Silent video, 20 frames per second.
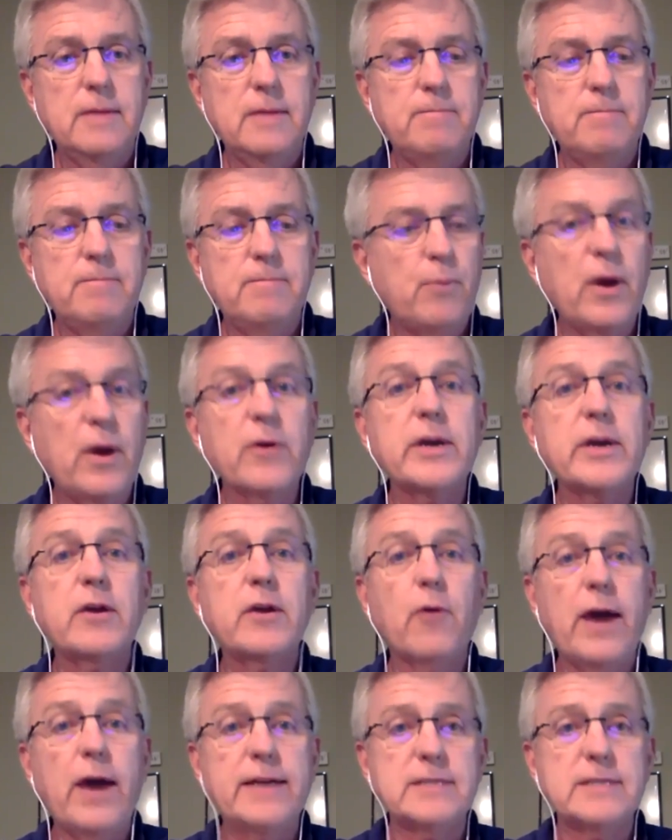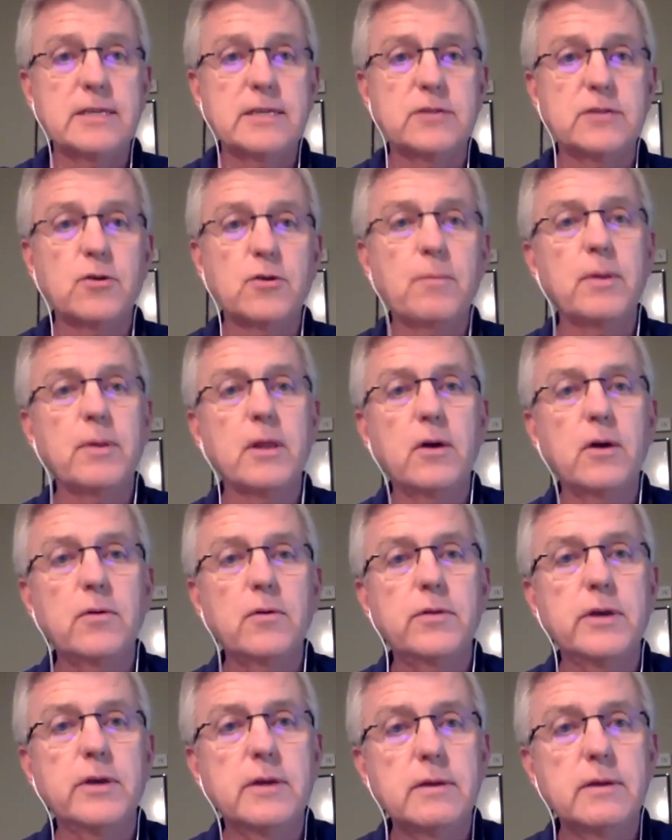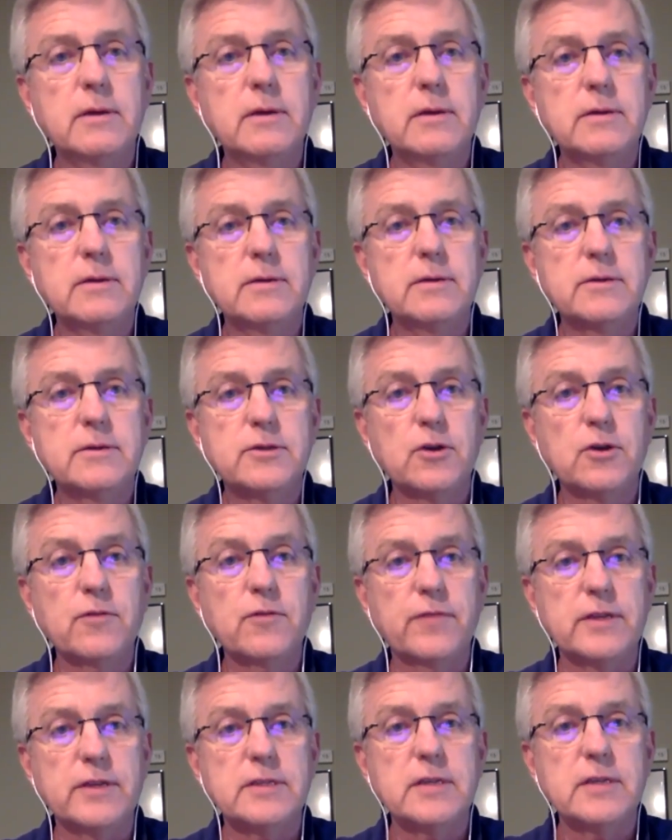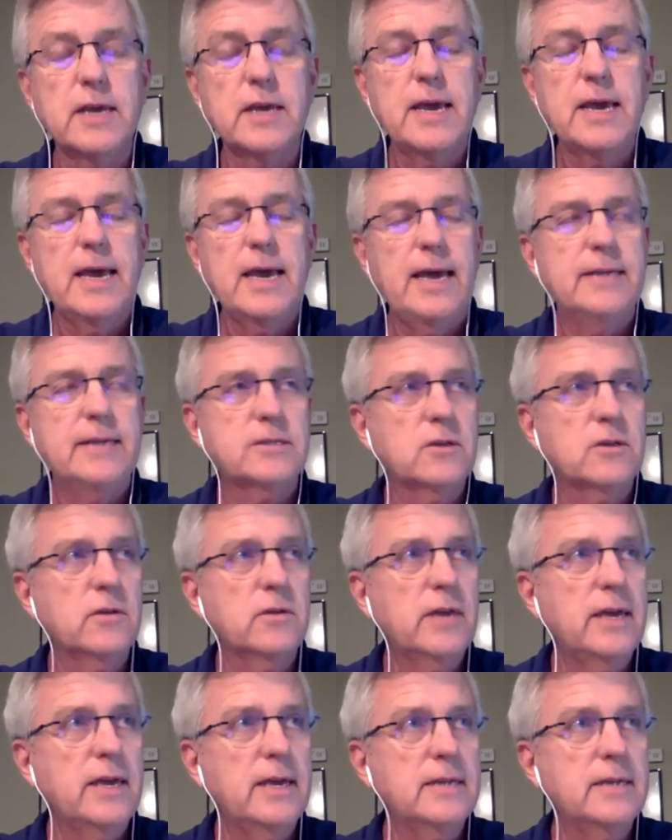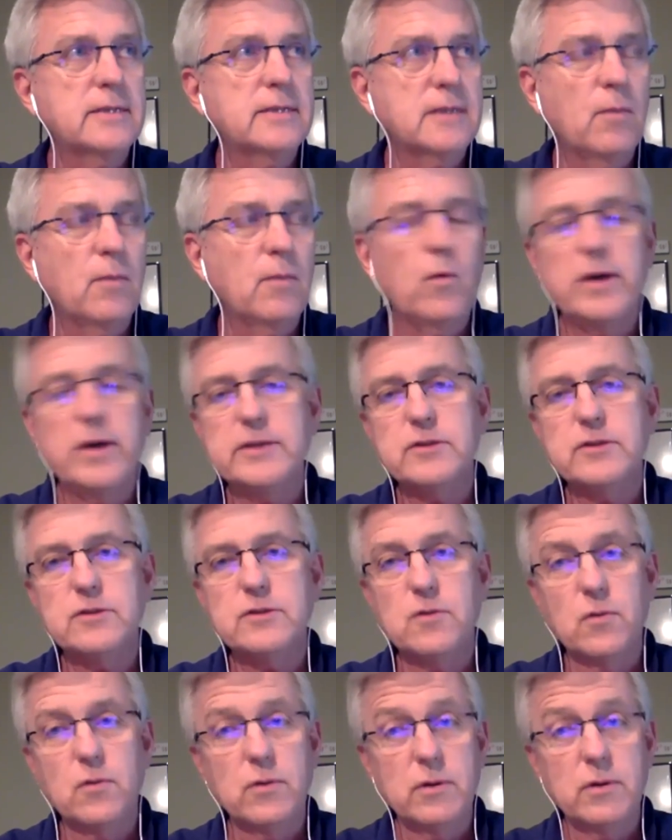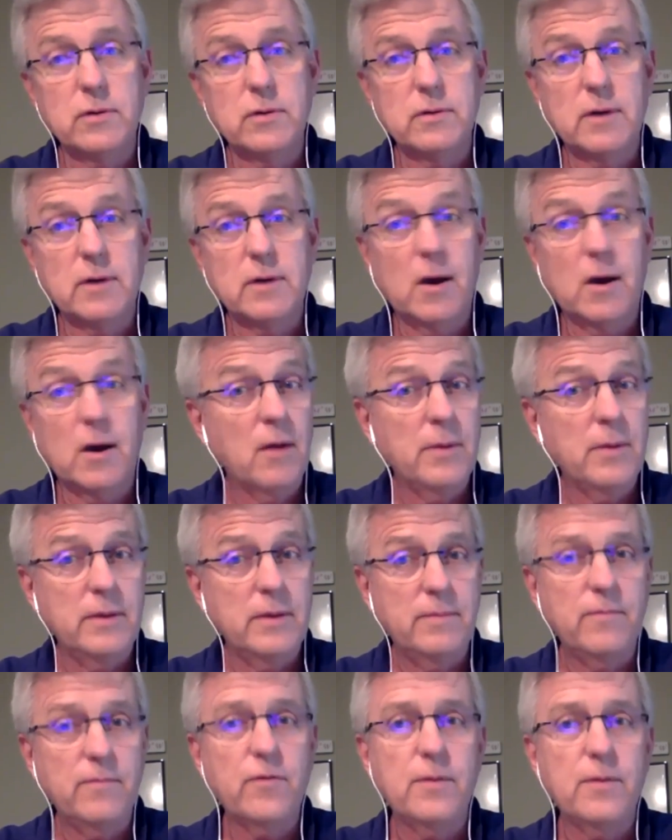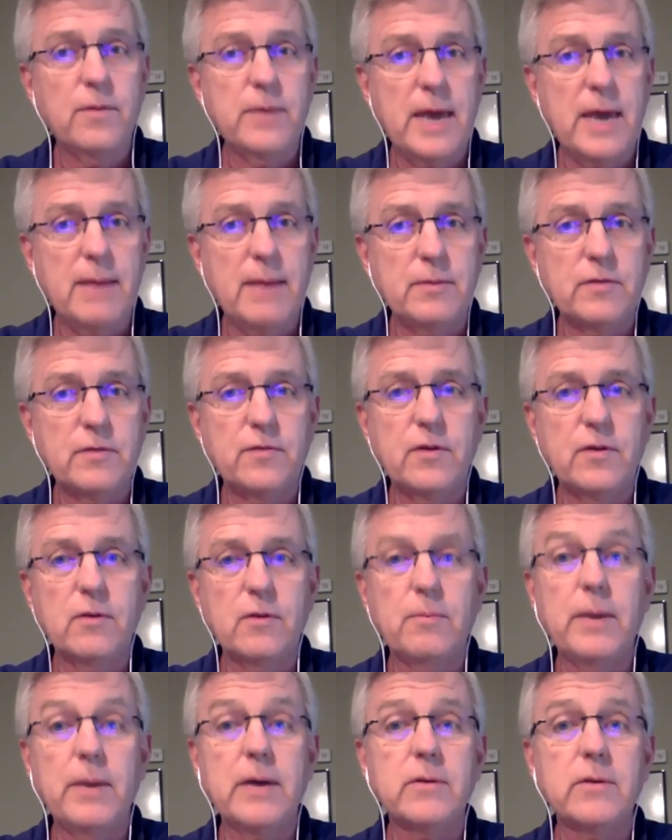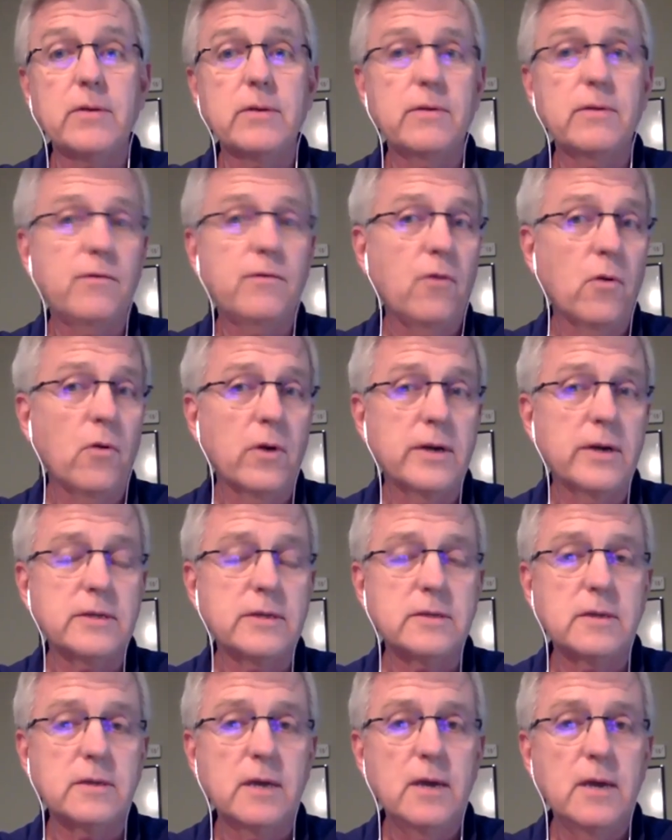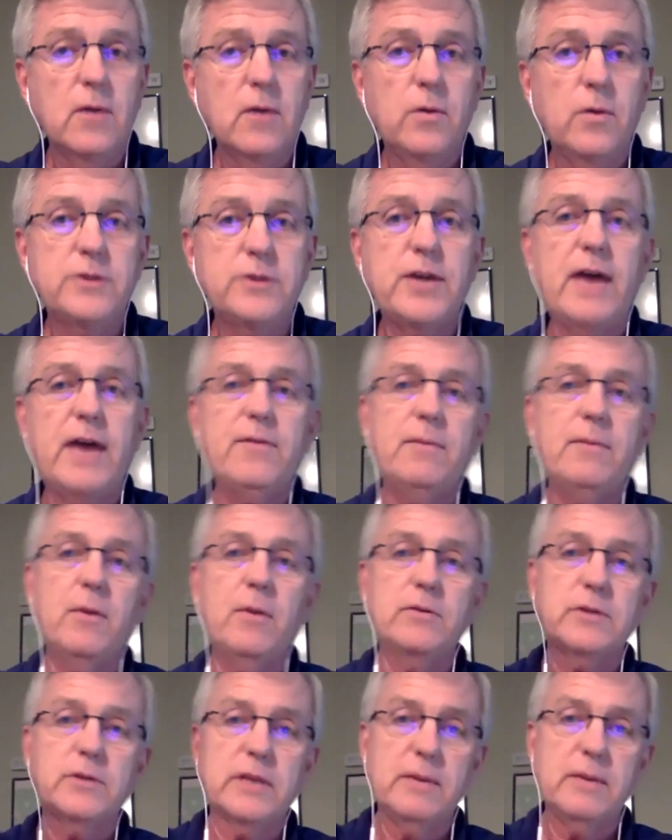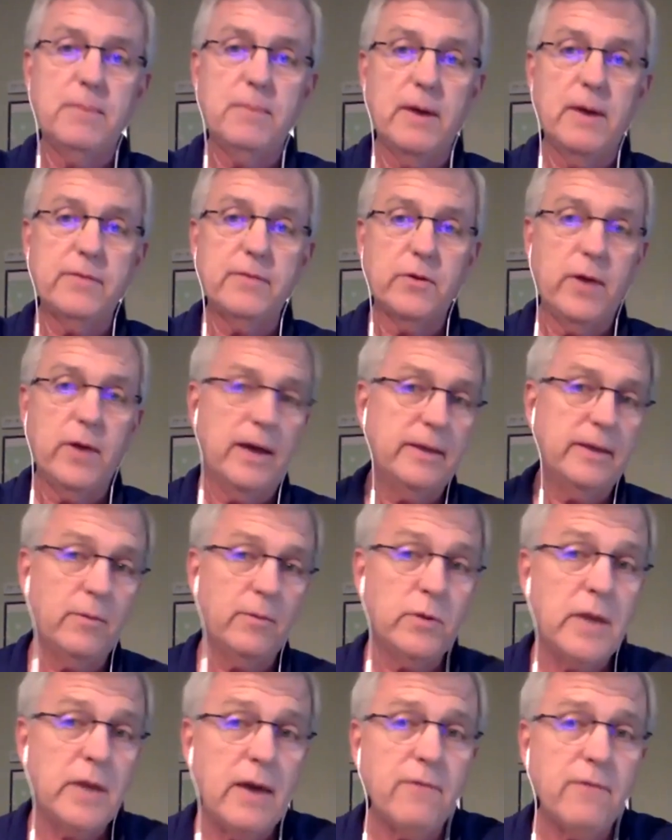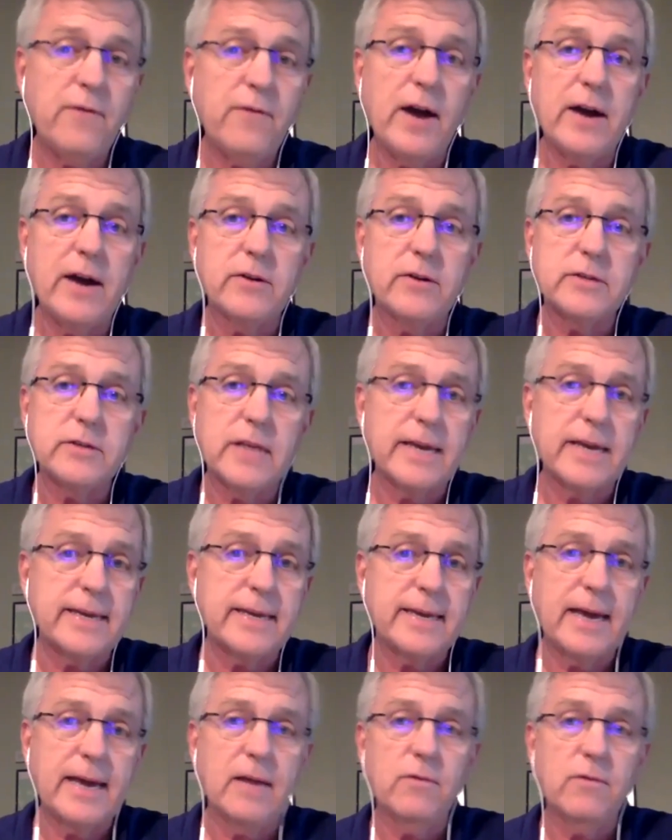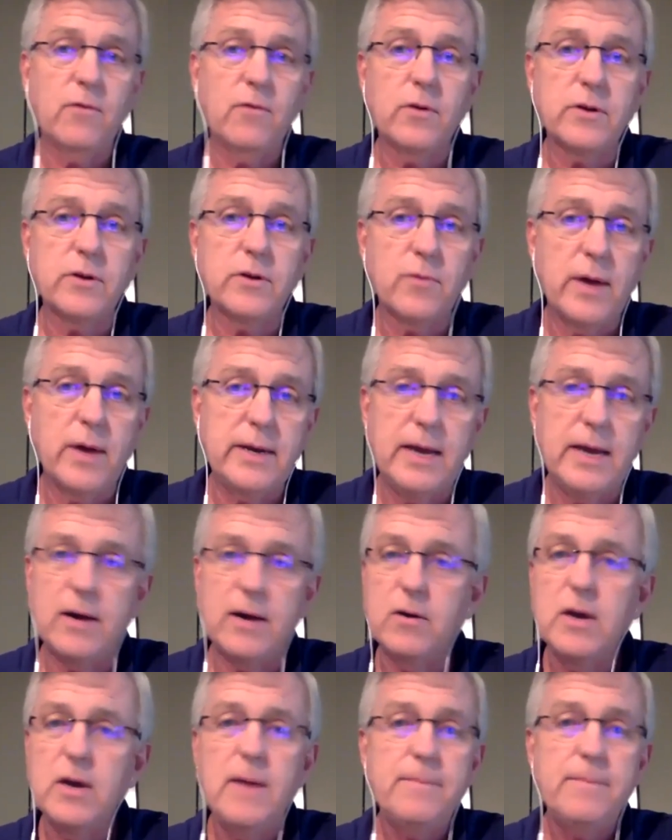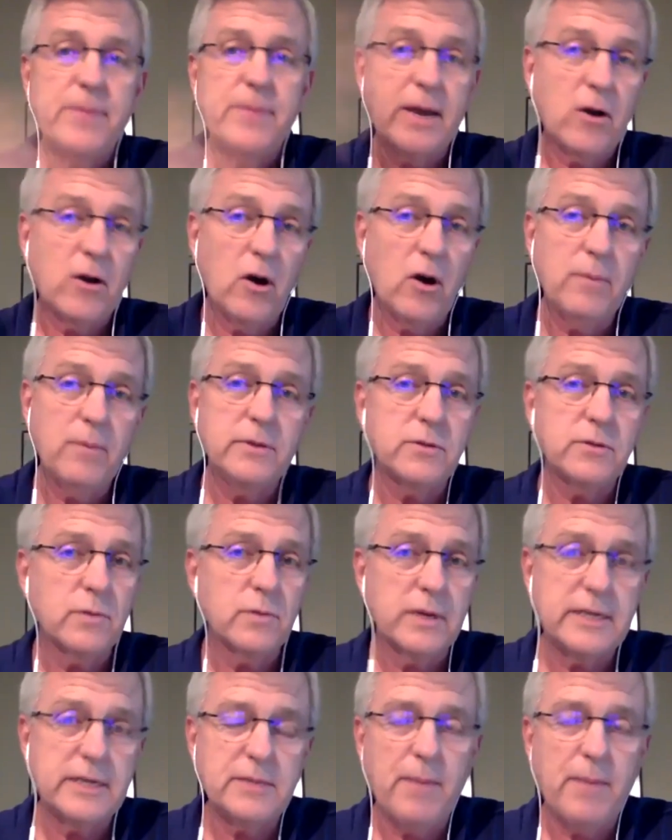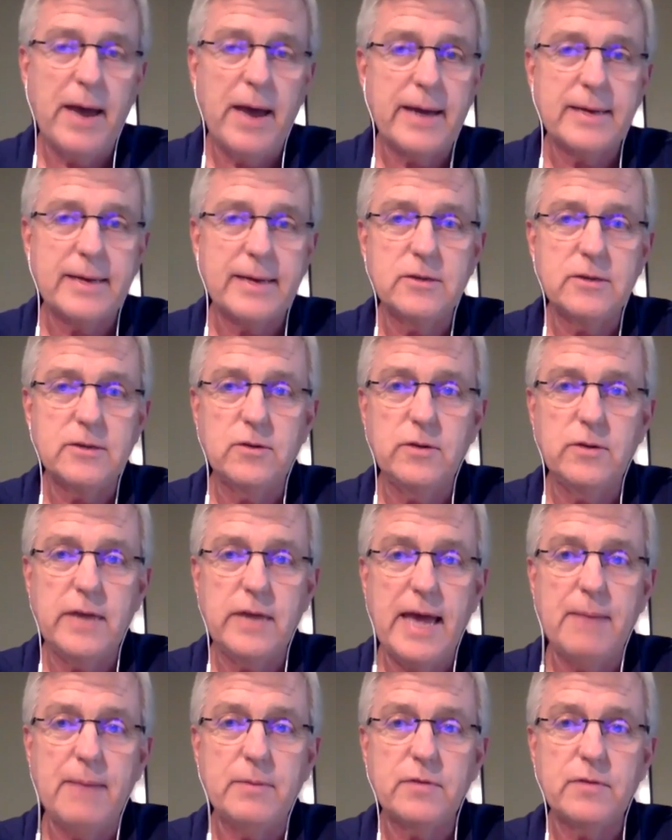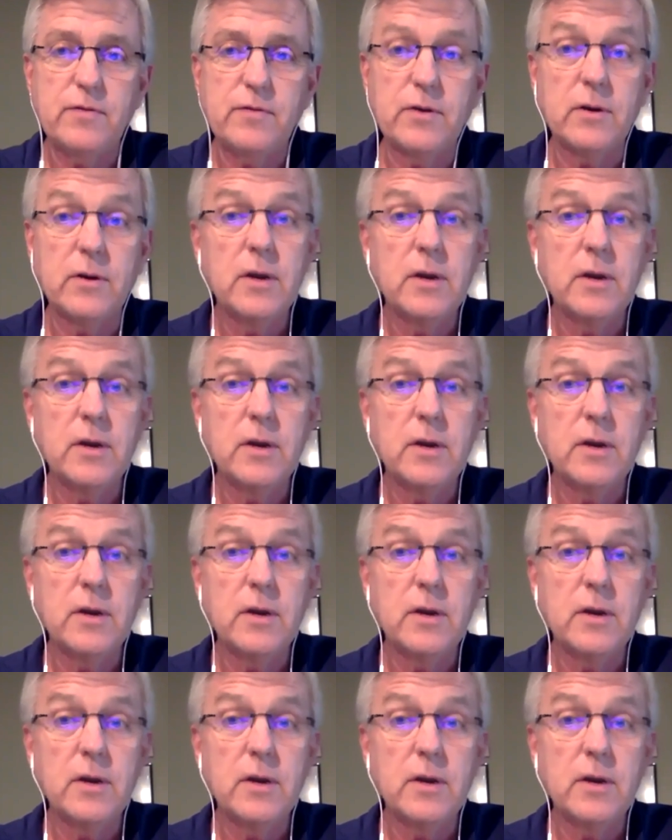prairie grasses are below the surface. And so they, in some ways, store carbon from the atmosphere better than forests, which have it mostly above the ground. Then when you have fires like in California right now, that carbon's released back into the atmosphere.